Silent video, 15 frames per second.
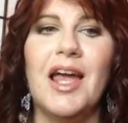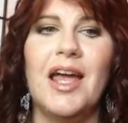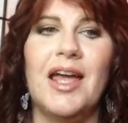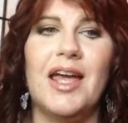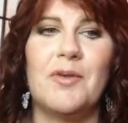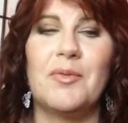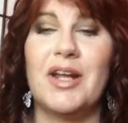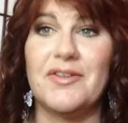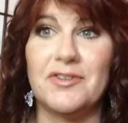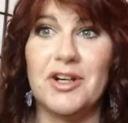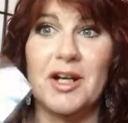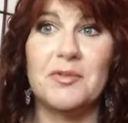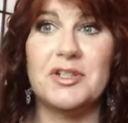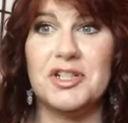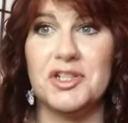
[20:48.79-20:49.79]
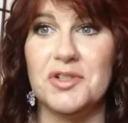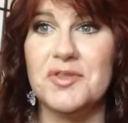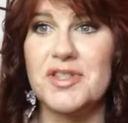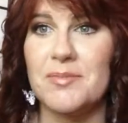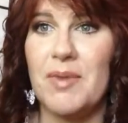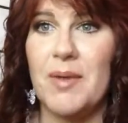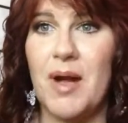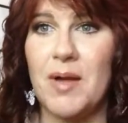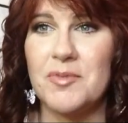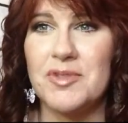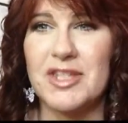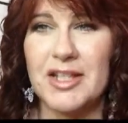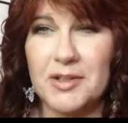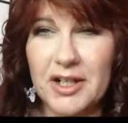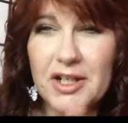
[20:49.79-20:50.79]
and whenever I would use it, my mom was
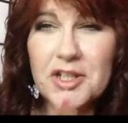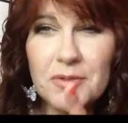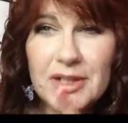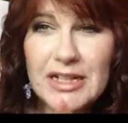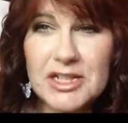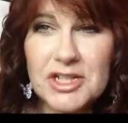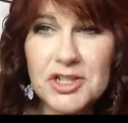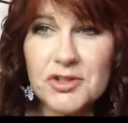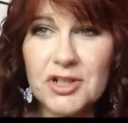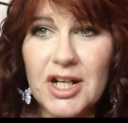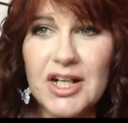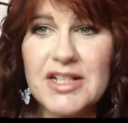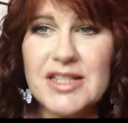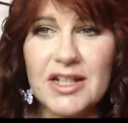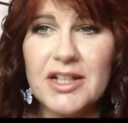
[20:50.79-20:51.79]
like, "Are you on drugs?